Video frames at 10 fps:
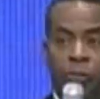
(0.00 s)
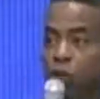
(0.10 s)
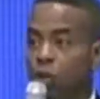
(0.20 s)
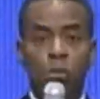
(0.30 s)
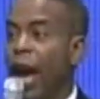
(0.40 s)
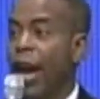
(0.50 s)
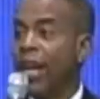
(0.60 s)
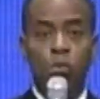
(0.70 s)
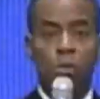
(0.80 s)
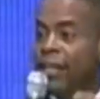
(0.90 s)
be
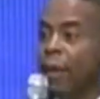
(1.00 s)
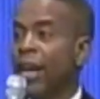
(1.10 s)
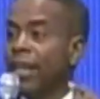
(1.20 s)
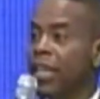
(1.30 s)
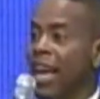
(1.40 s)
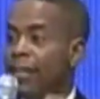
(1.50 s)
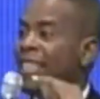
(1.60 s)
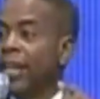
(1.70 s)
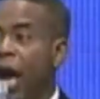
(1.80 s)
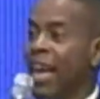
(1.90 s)
tried, tempted,
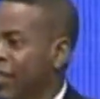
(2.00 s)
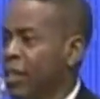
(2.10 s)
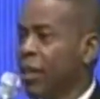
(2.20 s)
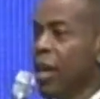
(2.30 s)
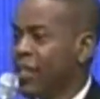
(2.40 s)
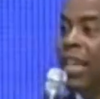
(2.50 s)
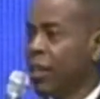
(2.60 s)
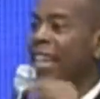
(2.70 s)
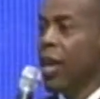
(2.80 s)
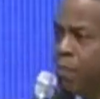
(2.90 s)
and tested,
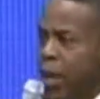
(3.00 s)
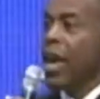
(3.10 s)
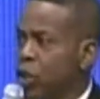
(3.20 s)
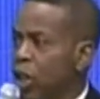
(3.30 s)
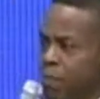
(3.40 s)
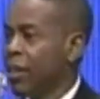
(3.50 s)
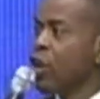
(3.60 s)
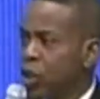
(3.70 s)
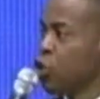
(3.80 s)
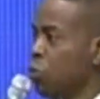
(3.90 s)
especially when
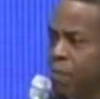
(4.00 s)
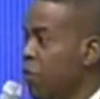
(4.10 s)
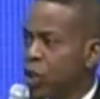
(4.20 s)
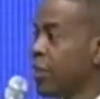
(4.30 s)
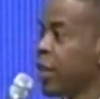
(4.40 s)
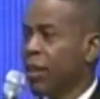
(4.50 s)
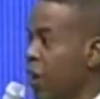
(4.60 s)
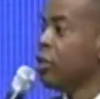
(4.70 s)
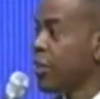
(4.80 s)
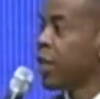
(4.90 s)
the supervisor
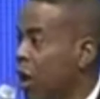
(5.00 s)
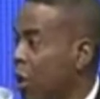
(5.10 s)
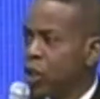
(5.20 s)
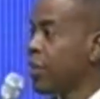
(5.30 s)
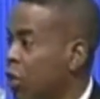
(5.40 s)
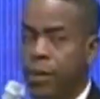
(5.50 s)
is not around.